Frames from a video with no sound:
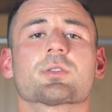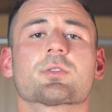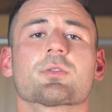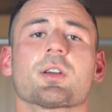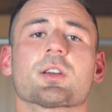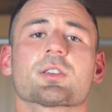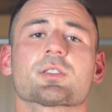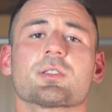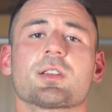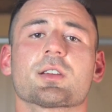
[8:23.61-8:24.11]

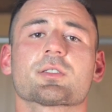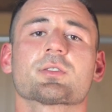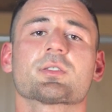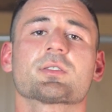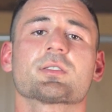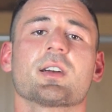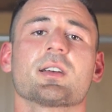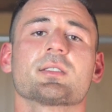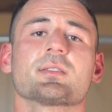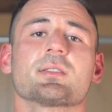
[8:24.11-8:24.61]
correction
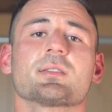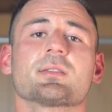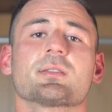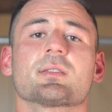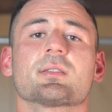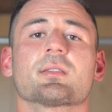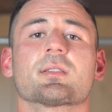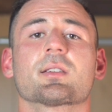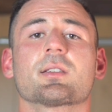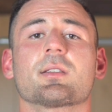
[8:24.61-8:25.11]

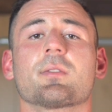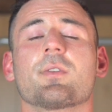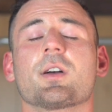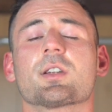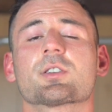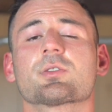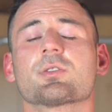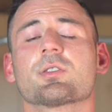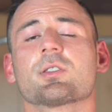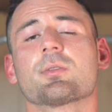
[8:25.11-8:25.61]
exercises can
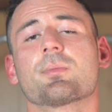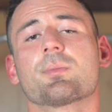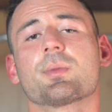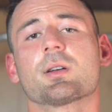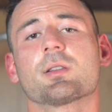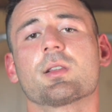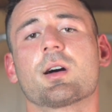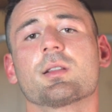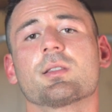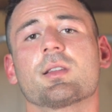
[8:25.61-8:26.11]
eventually be
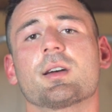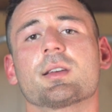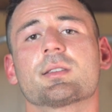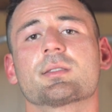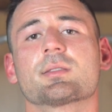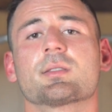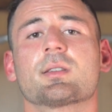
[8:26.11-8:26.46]
a lot less.